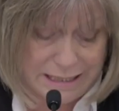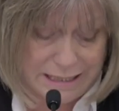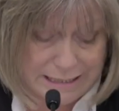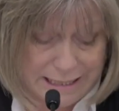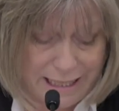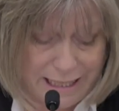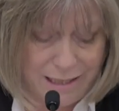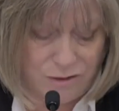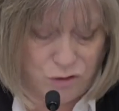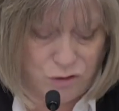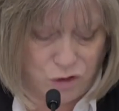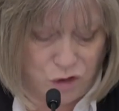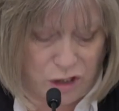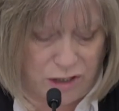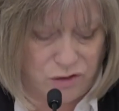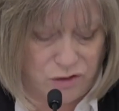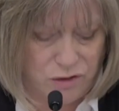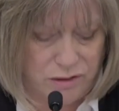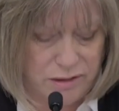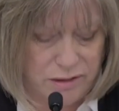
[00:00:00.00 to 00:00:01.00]
contains
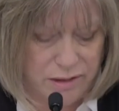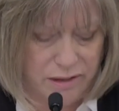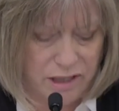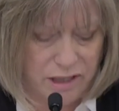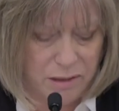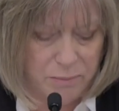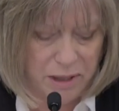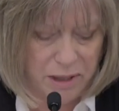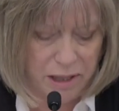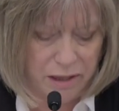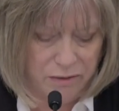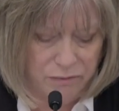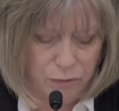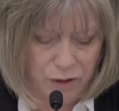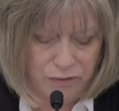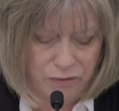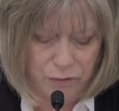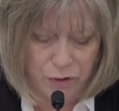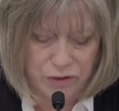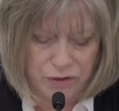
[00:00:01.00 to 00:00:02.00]
changes to the competitive
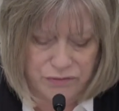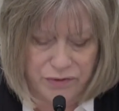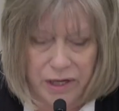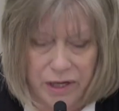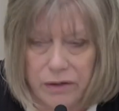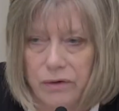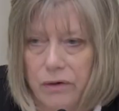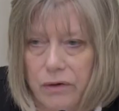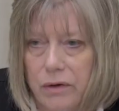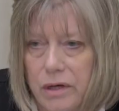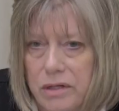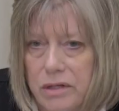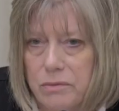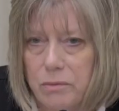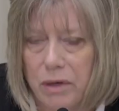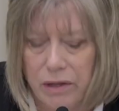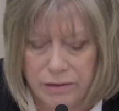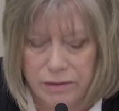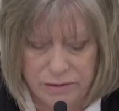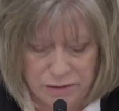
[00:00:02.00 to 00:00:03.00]
workforce factor as
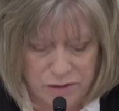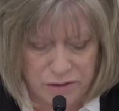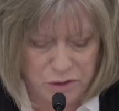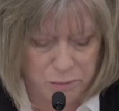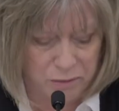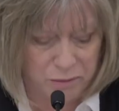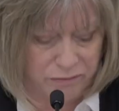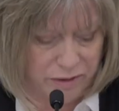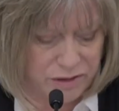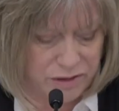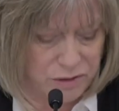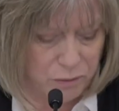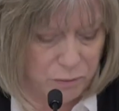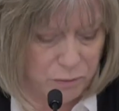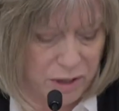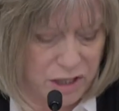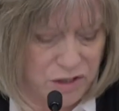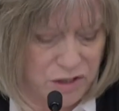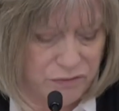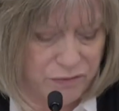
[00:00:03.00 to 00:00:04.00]
well as the supervisor
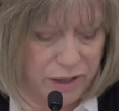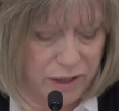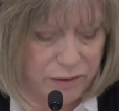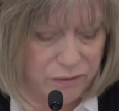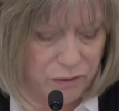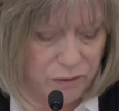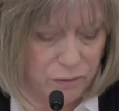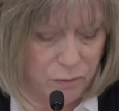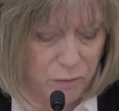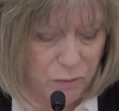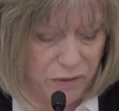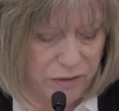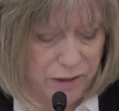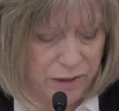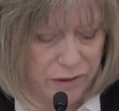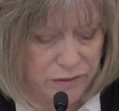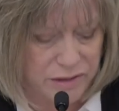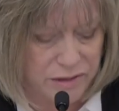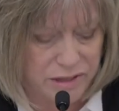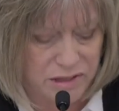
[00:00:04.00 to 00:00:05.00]
wage factor
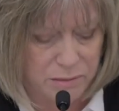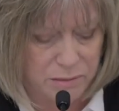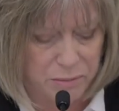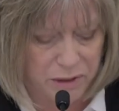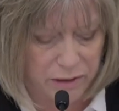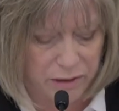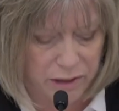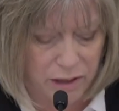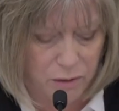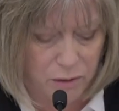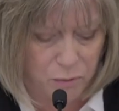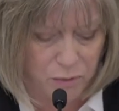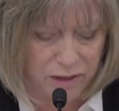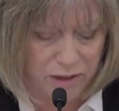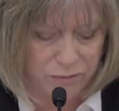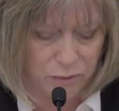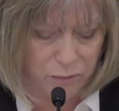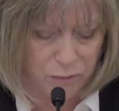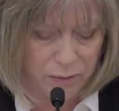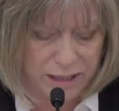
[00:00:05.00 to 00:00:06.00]
within our disability
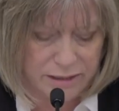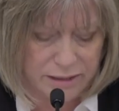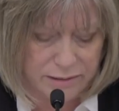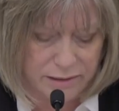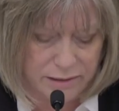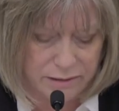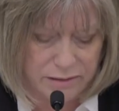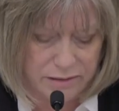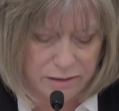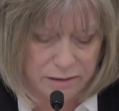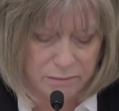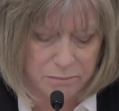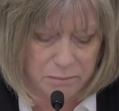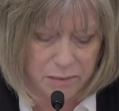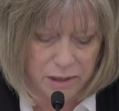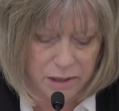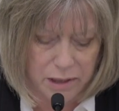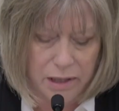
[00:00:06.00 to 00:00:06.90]
waiver rate system